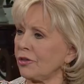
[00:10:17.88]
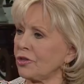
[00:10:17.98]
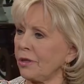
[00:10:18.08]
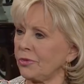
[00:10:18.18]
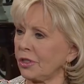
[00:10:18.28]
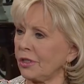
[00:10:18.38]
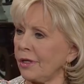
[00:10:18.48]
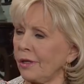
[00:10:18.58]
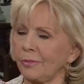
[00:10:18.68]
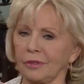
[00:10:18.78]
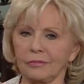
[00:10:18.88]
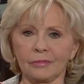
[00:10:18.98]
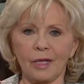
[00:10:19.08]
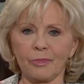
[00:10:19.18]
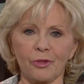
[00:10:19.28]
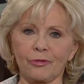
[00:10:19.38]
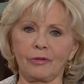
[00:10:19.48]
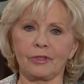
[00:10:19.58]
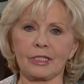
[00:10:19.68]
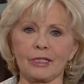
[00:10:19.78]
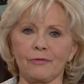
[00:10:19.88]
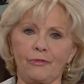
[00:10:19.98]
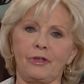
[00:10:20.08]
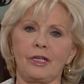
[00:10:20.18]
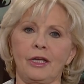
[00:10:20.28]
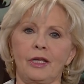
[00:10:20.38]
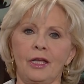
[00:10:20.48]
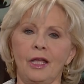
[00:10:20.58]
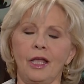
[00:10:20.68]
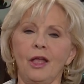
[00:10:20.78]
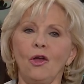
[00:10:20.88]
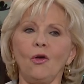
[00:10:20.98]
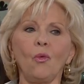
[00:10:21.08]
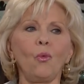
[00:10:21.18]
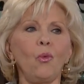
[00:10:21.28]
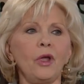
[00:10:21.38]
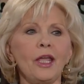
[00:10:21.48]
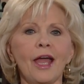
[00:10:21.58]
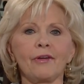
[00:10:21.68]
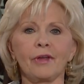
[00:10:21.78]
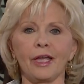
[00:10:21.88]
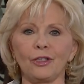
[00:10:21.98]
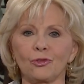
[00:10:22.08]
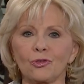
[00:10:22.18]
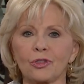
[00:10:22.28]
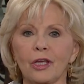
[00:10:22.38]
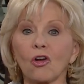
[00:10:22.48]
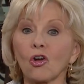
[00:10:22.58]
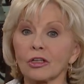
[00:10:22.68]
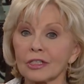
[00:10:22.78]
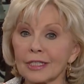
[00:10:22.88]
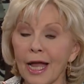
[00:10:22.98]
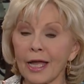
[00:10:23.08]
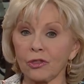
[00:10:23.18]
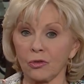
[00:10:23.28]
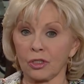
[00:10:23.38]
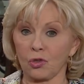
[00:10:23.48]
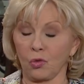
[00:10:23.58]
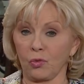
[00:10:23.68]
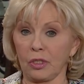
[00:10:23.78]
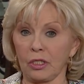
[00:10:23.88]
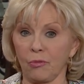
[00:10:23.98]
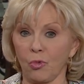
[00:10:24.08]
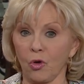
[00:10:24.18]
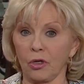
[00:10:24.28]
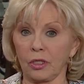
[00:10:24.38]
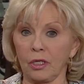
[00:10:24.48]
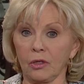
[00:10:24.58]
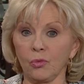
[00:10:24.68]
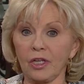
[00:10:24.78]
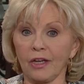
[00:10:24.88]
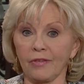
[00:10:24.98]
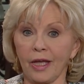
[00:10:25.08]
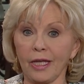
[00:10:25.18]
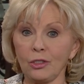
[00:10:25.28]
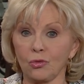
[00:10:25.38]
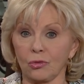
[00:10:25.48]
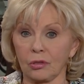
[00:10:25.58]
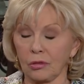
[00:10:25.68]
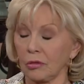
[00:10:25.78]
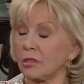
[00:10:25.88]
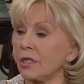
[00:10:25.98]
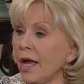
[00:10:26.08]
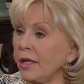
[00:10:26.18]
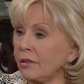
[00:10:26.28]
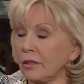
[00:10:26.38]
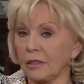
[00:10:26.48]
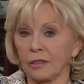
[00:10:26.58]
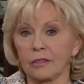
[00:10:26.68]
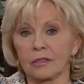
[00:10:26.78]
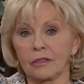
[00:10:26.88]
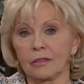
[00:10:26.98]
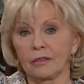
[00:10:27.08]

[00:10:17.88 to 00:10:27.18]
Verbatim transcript: our subject today, but I'm going to throw this in. Well, it kind of is. We have angels that are assigned to us. When we get born again, we have angels that are assigned to us